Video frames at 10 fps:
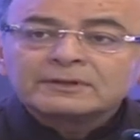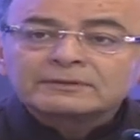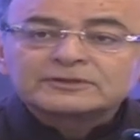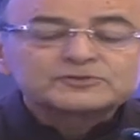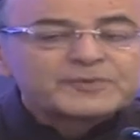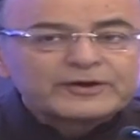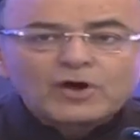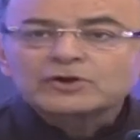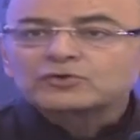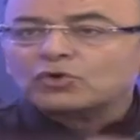this may
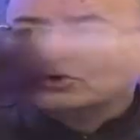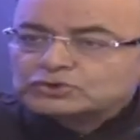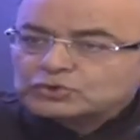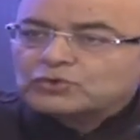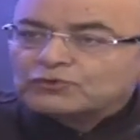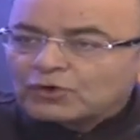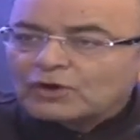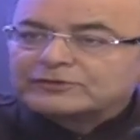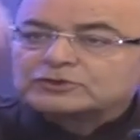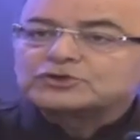not hold true
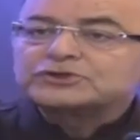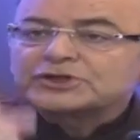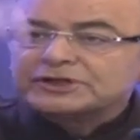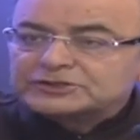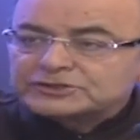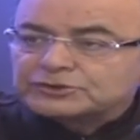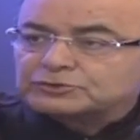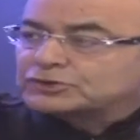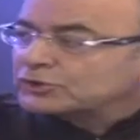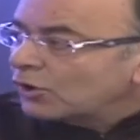of the judicial
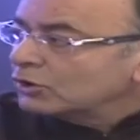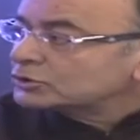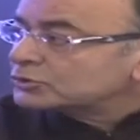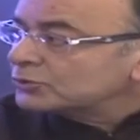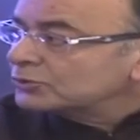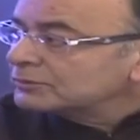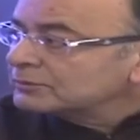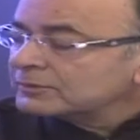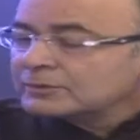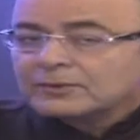institution all through,
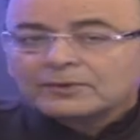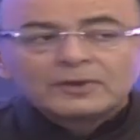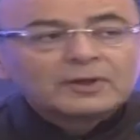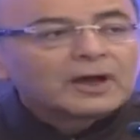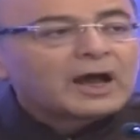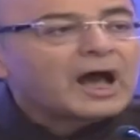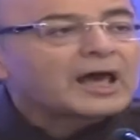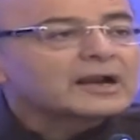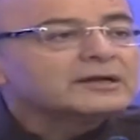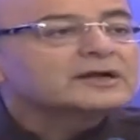
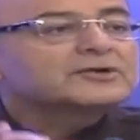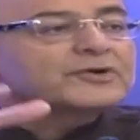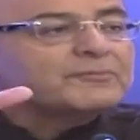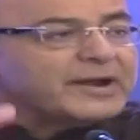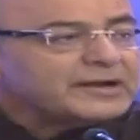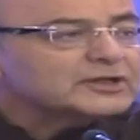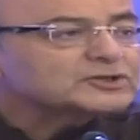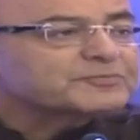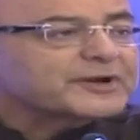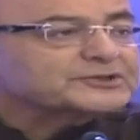are under
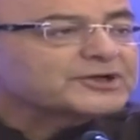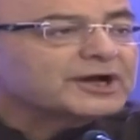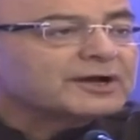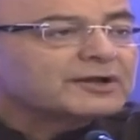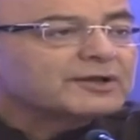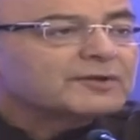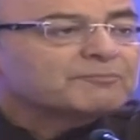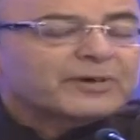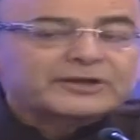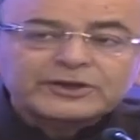tremendous pressure,
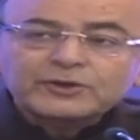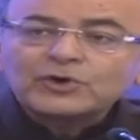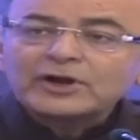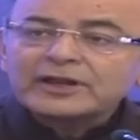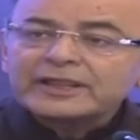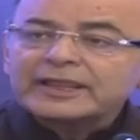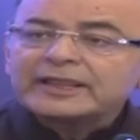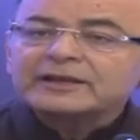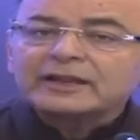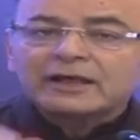particularly
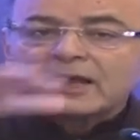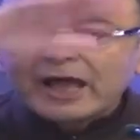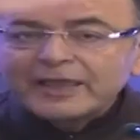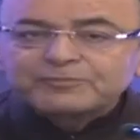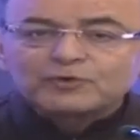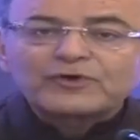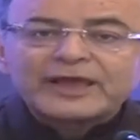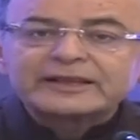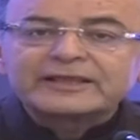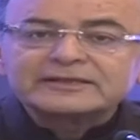in high
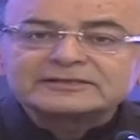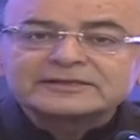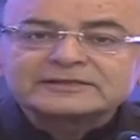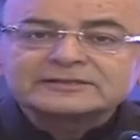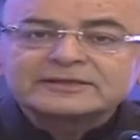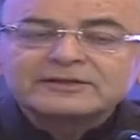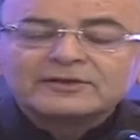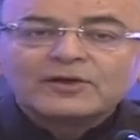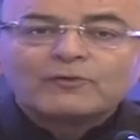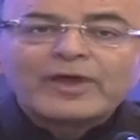profile cases
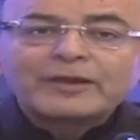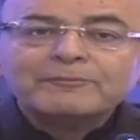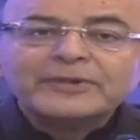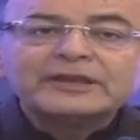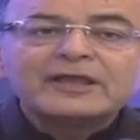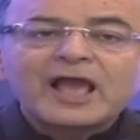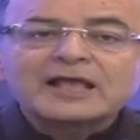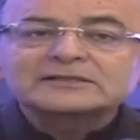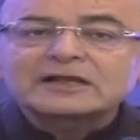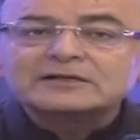where media
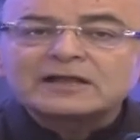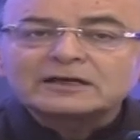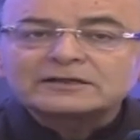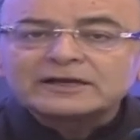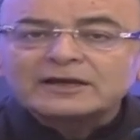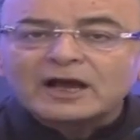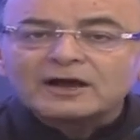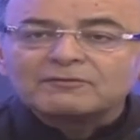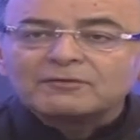has conducted a